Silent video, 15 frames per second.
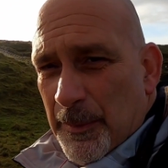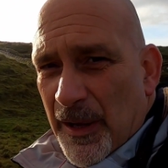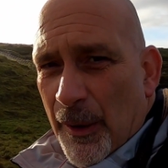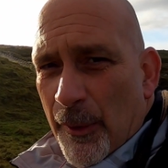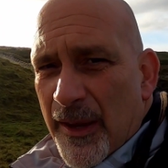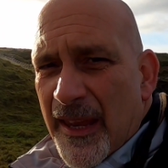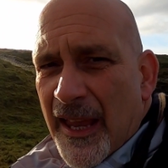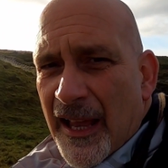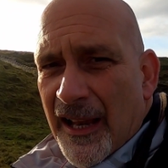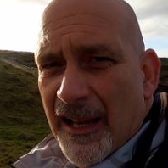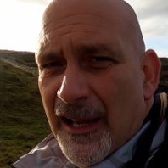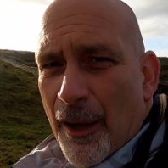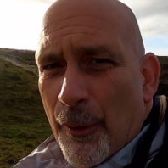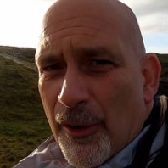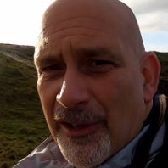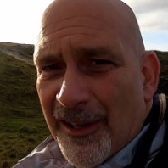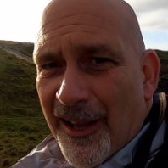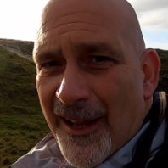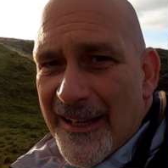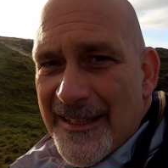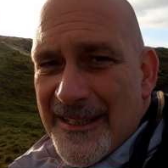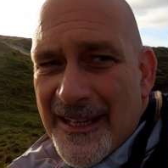a bit blowy, low on
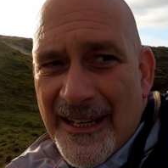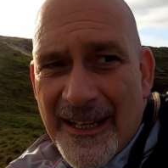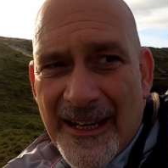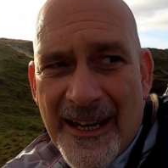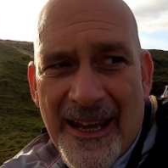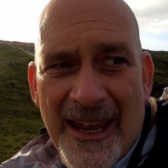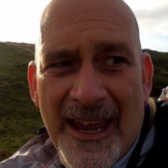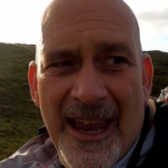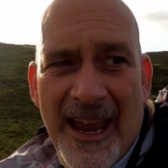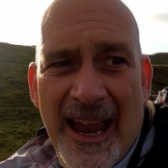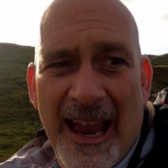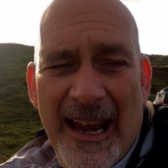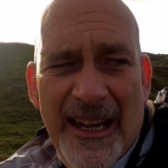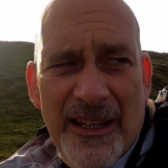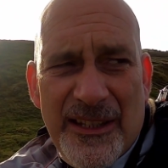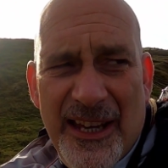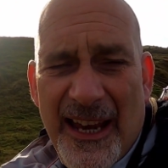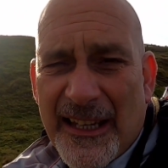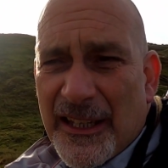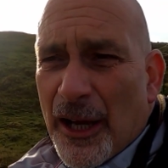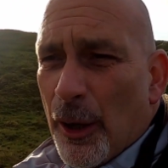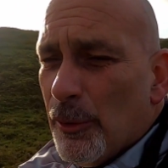light, and a
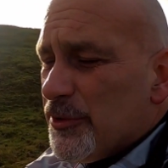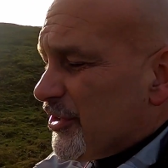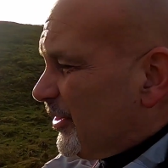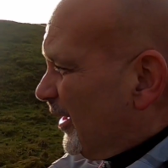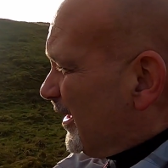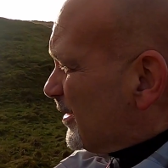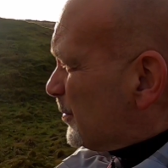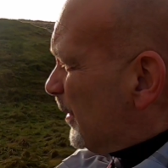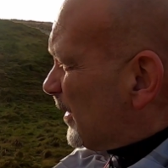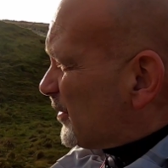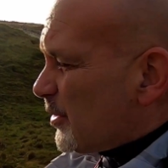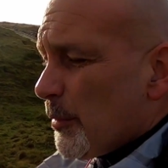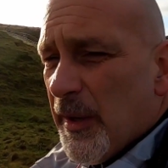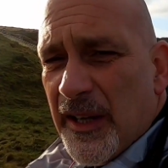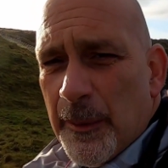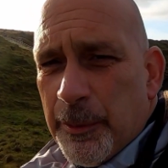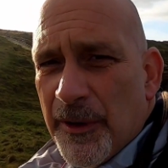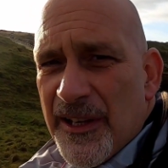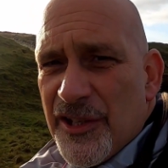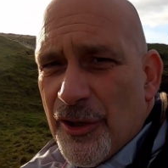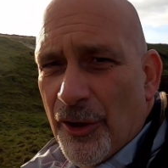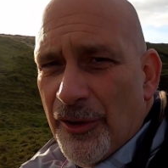tad cold tonight as well. So we're going to
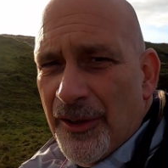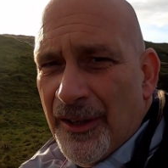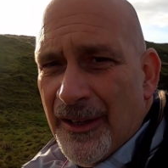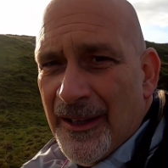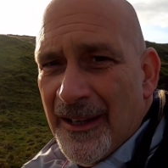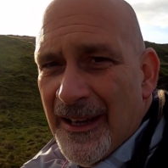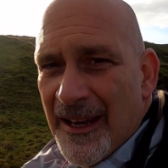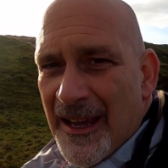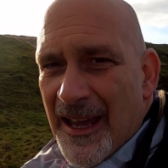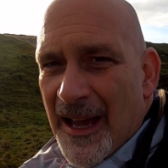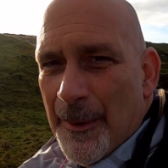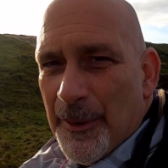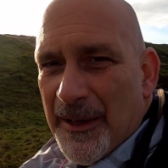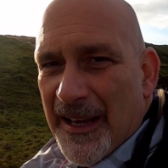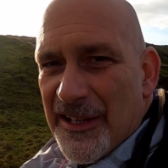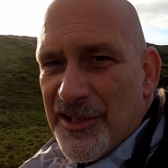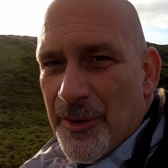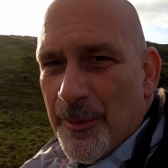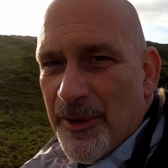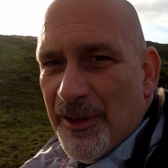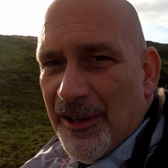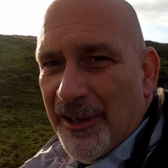press on. We'll catch
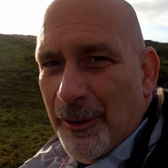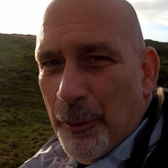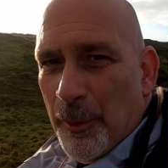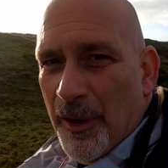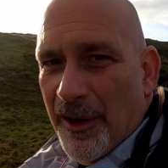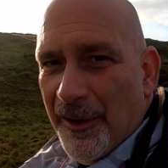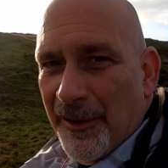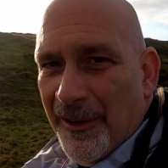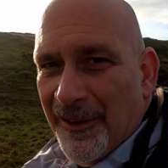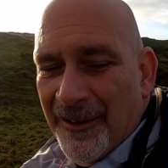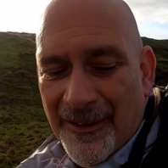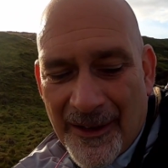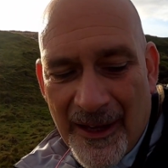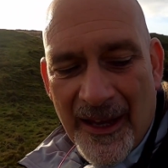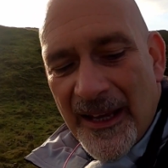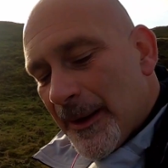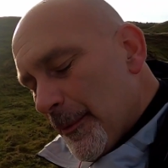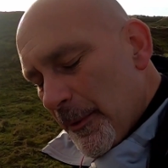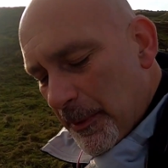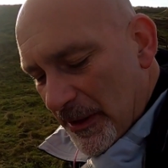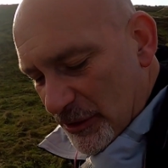up with you in a little while. Come on,